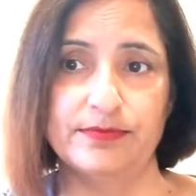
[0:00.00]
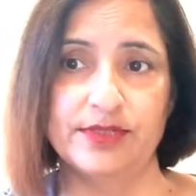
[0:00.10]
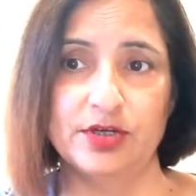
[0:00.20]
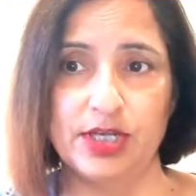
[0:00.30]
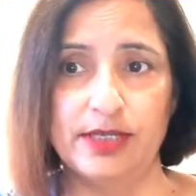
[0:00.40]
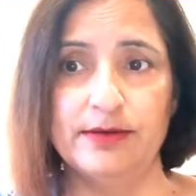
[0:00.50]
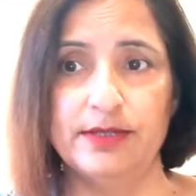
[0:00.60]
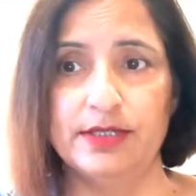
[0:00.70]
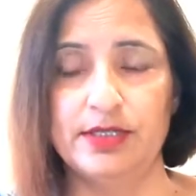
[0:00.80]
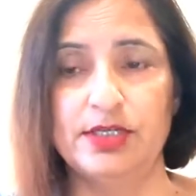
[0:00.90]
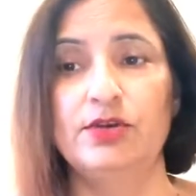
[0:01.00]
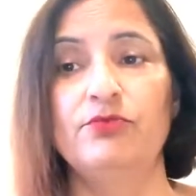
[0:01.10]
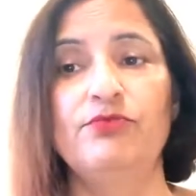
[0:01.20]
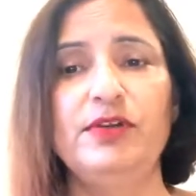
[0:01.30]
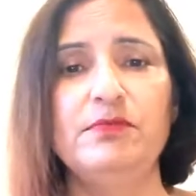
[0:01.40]
Okay,
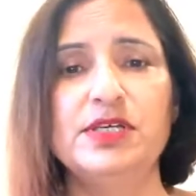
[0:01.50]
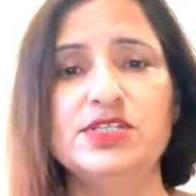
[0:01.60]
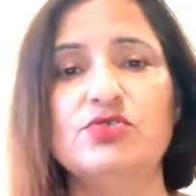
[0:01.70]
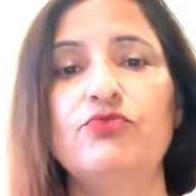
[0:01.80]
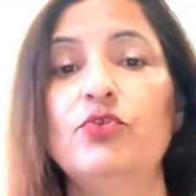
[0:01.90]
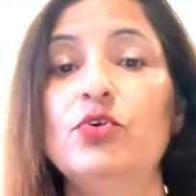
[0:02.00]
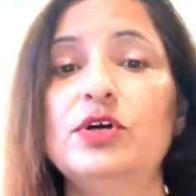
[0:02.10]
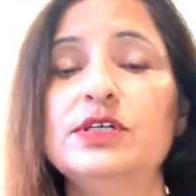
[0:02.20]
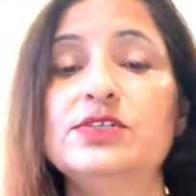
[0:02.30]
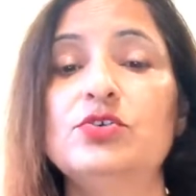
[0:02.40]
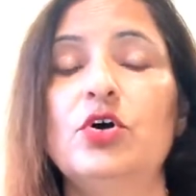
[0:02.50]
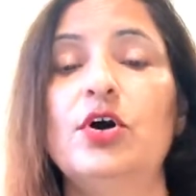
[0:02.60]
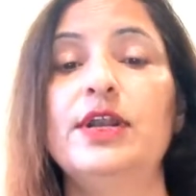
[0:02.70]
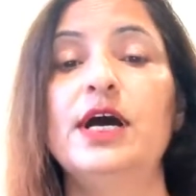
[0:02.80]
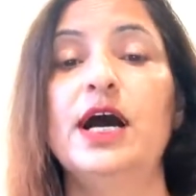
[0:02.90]
we must focus
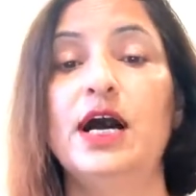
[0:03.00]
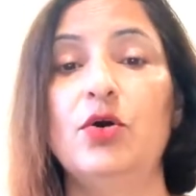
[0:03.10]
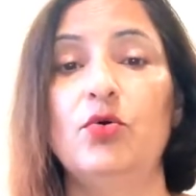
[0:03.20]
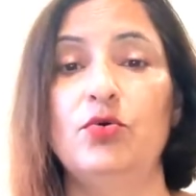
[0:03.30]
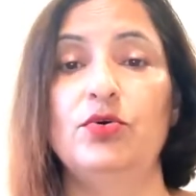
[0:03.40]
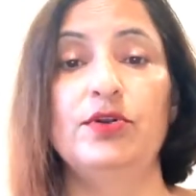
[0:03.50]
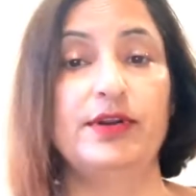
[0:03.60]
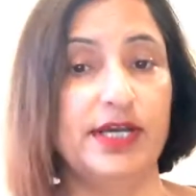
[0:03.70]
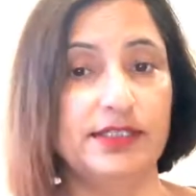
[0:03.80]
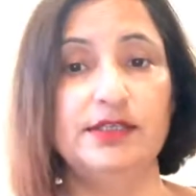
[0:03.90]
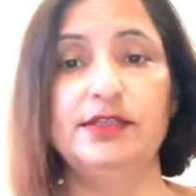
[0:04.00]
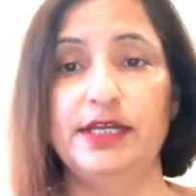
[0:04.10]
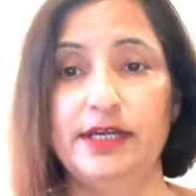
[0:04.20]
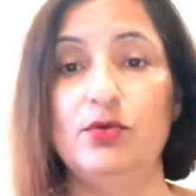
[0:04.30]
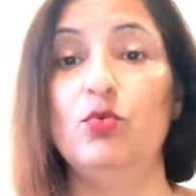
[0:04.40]
on how rather
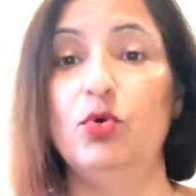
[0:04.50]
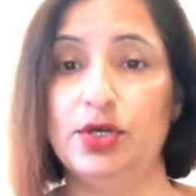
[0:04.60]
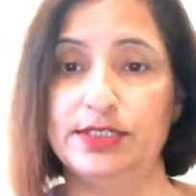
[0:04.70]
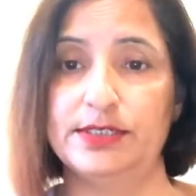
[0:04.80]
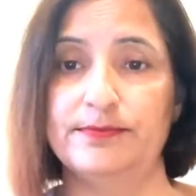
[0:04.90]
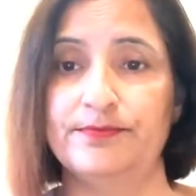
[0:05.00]
than what.